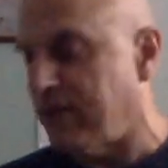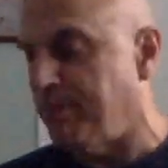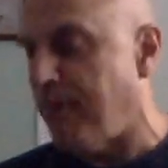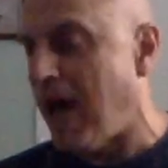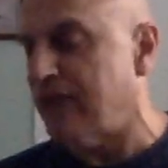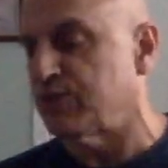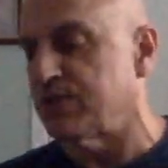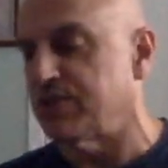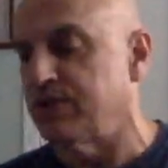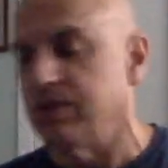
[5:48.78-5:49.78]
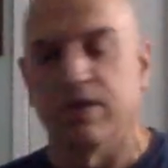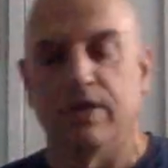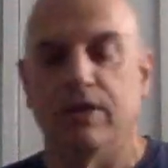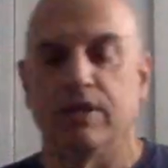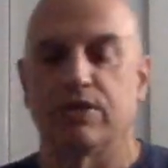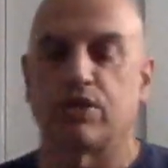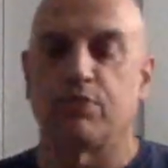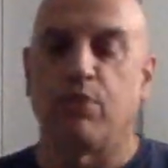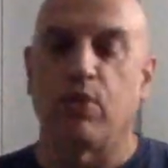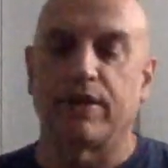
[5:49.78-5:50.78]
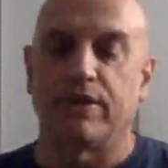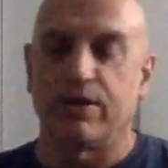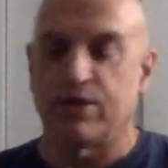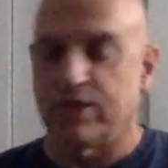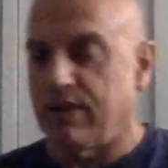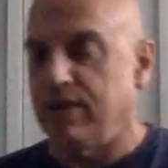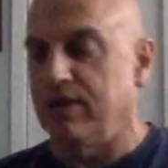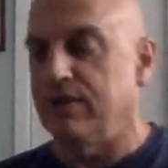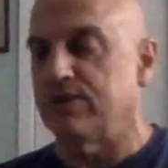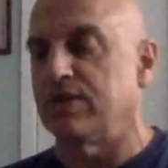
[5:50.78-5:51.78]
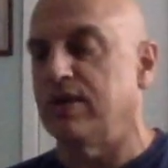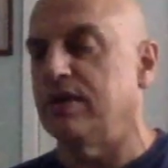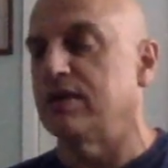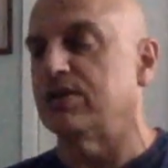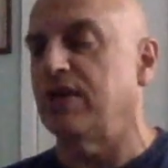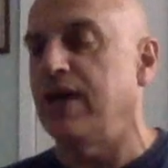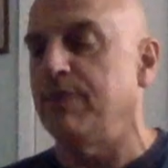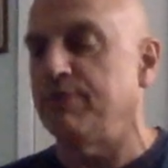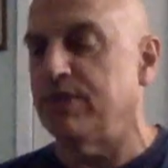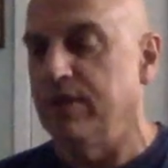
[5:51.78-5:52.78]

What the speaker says: that the box was in such poor condition, I think this thing escaped